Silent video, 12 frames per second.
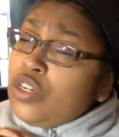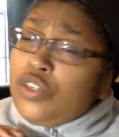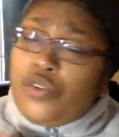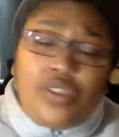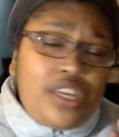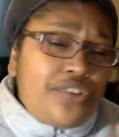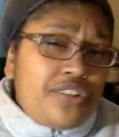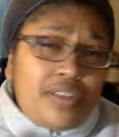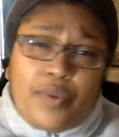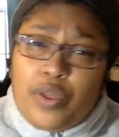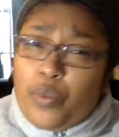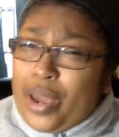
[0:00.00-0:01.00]
So these are
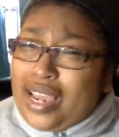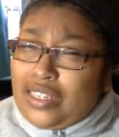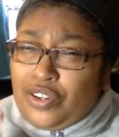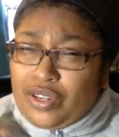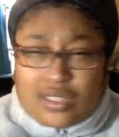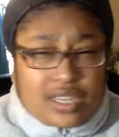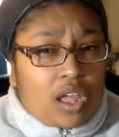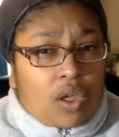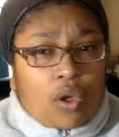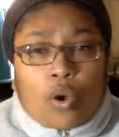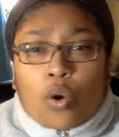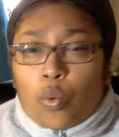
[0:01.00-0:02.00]
some of the ways you can
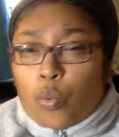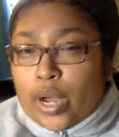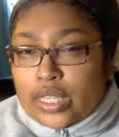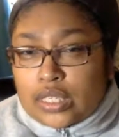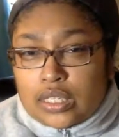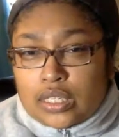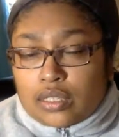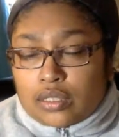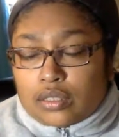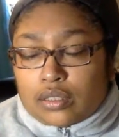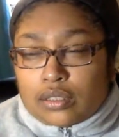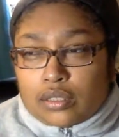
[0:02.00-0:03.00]
tell what's
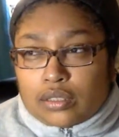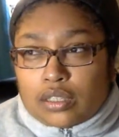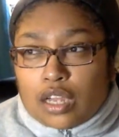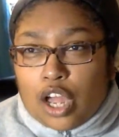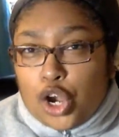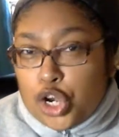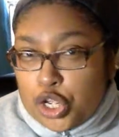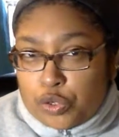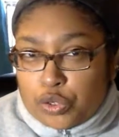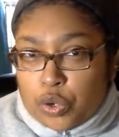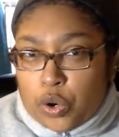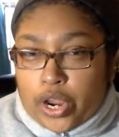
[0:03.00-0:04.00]
a
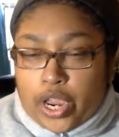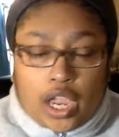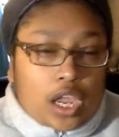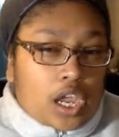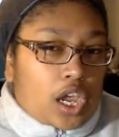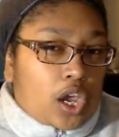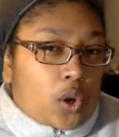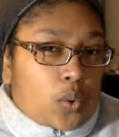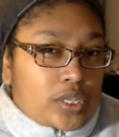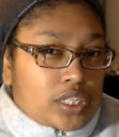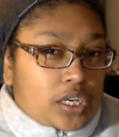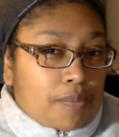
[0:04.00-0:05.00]
news story,
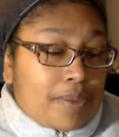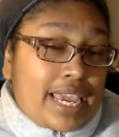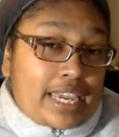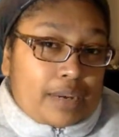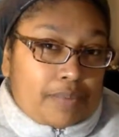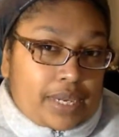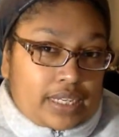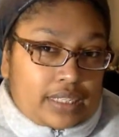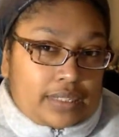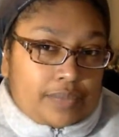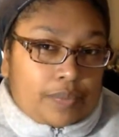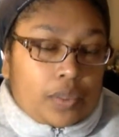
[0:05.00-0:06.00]
what's an opinion
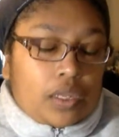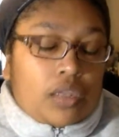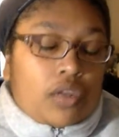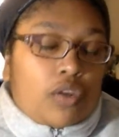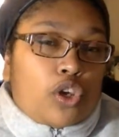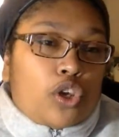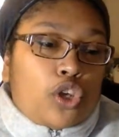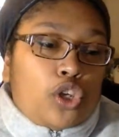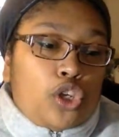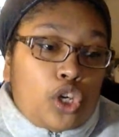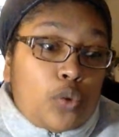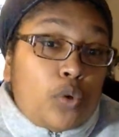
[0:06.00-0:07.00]
piece.
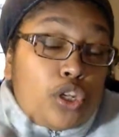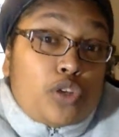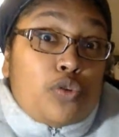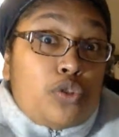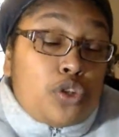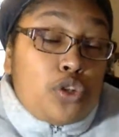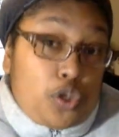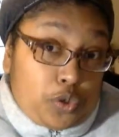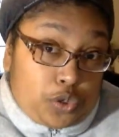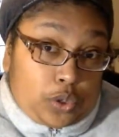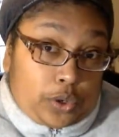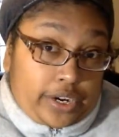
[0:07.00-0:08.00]
You will use
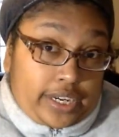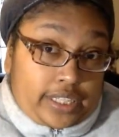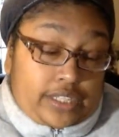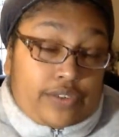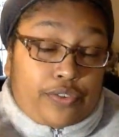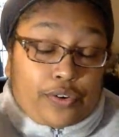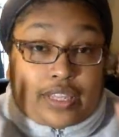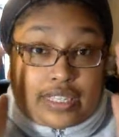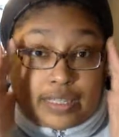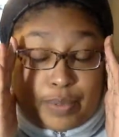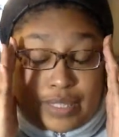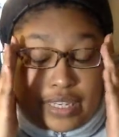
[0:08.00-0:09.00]
news stories for
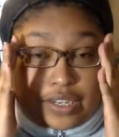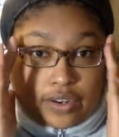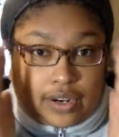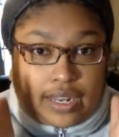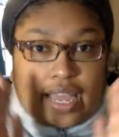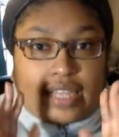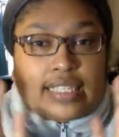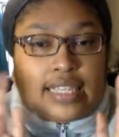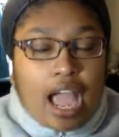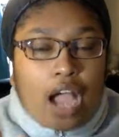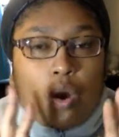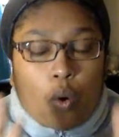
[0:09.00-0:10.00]
this particular class,
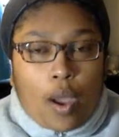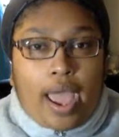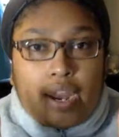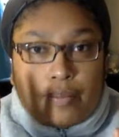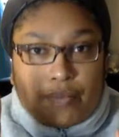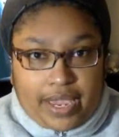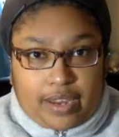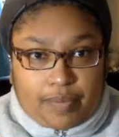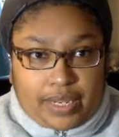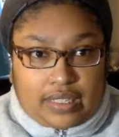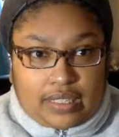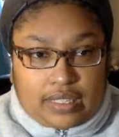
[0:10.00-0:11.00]
not quite opinion
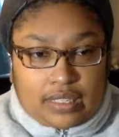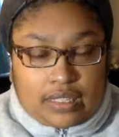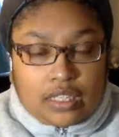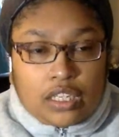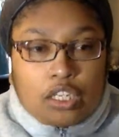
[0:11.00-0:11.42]
pieces.